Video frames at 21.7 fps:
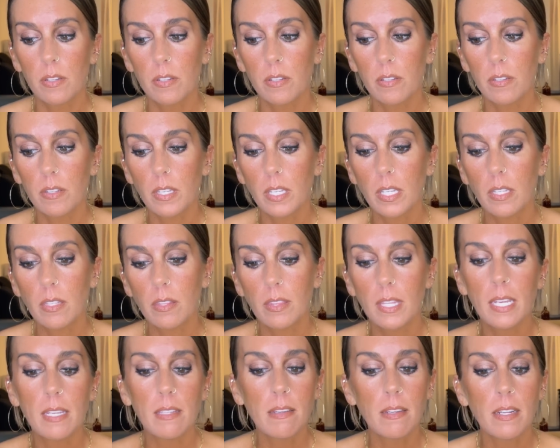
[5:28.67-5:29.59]

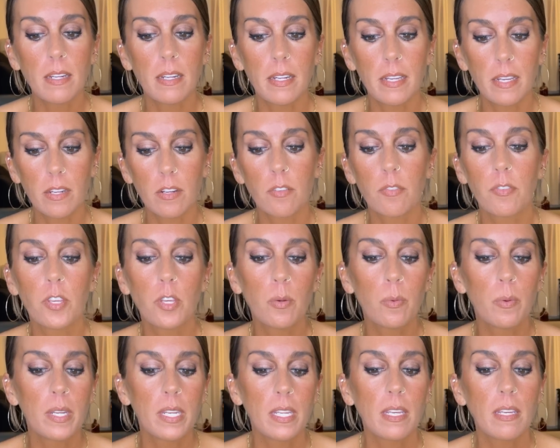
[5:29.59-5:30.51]
They did an interview
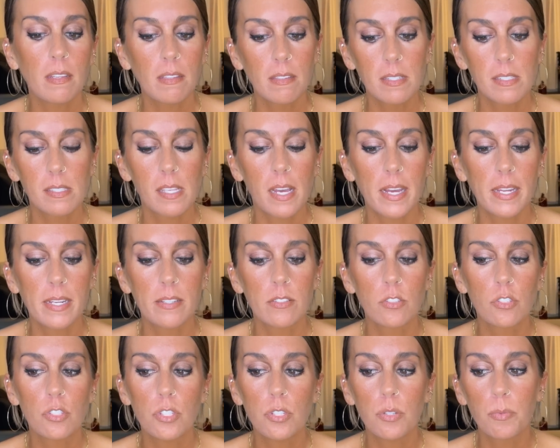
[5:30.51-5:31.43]
and he
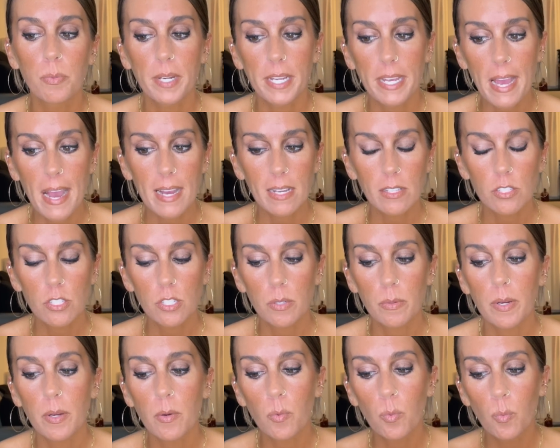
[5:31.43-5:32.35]
decided to react to
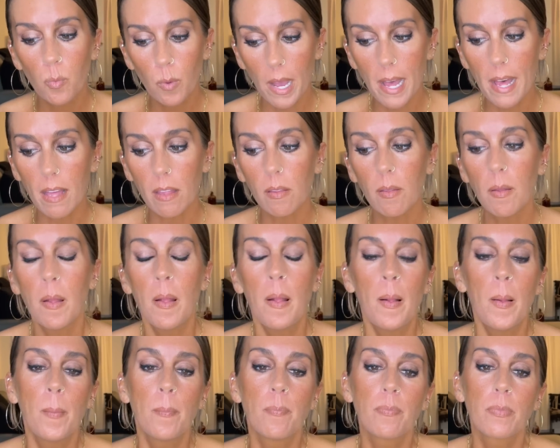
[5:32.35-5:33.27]
it. Well,
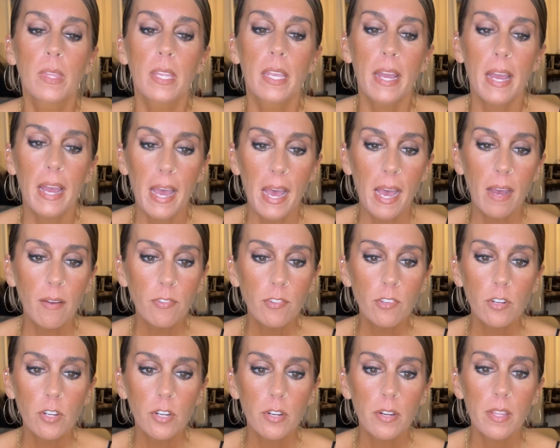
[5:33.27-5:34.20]

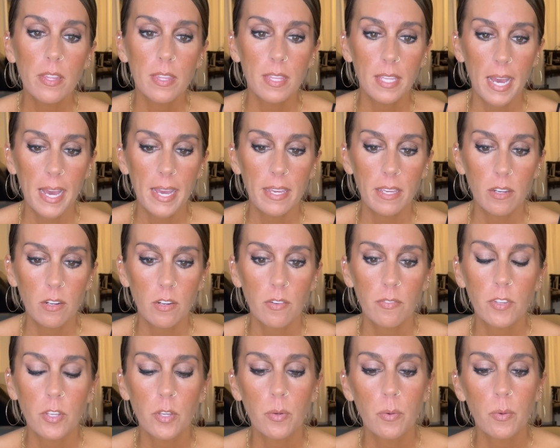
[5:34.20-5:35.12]
after that
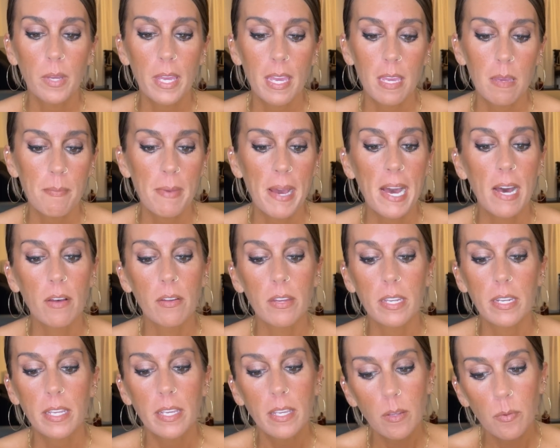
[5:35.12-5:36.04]
interview came out
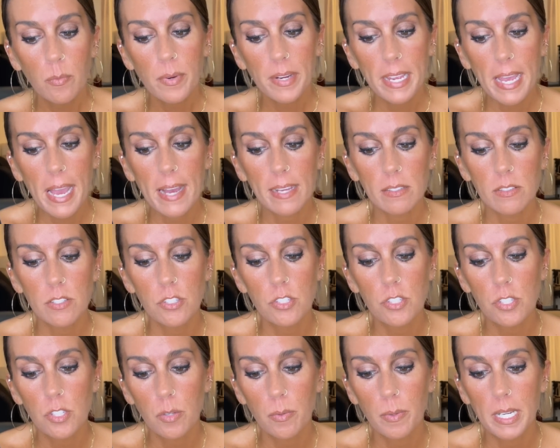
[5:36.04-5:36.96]
and he reacted
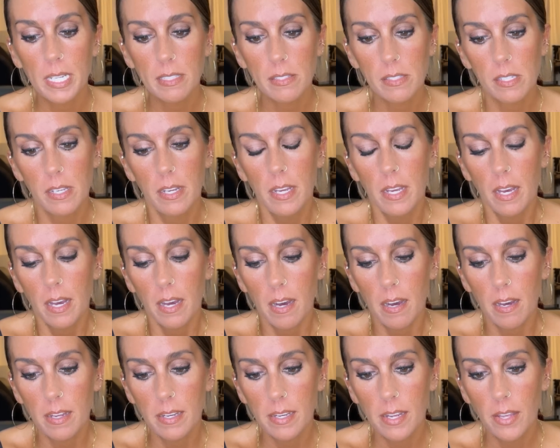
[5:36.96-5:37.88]
to it,
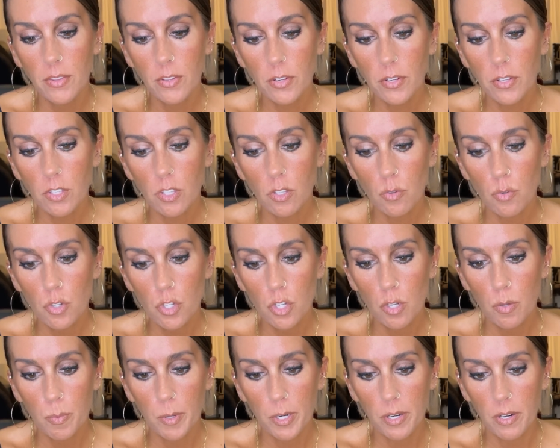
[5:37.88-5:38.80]
another
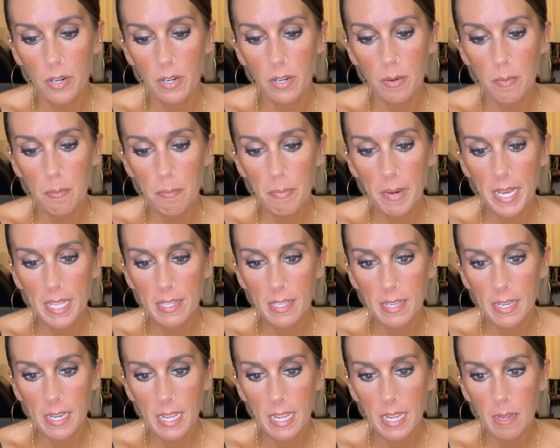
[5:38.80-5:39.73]
YouTuber by the
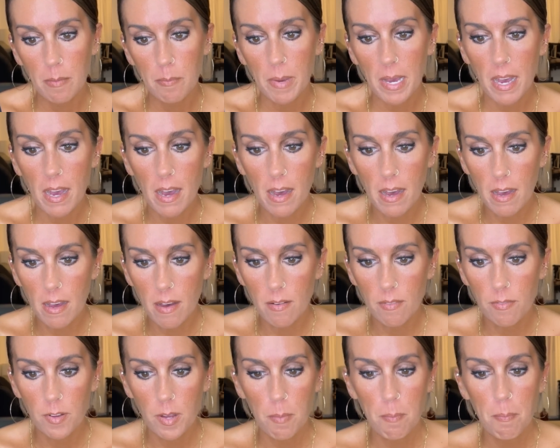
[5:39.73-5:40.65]
name
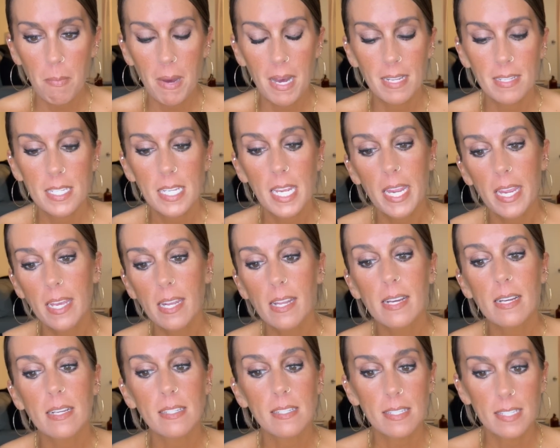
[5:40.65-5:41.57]
of
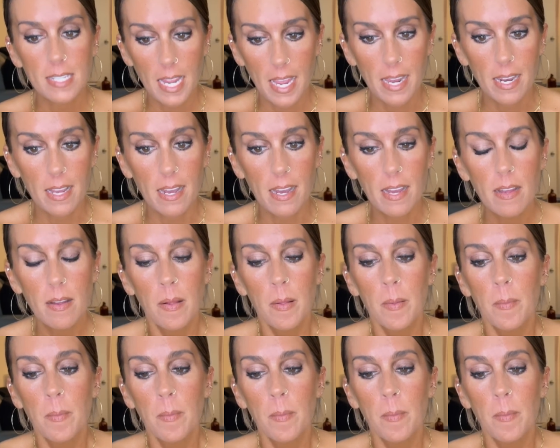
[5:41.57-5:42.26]
Montana Dana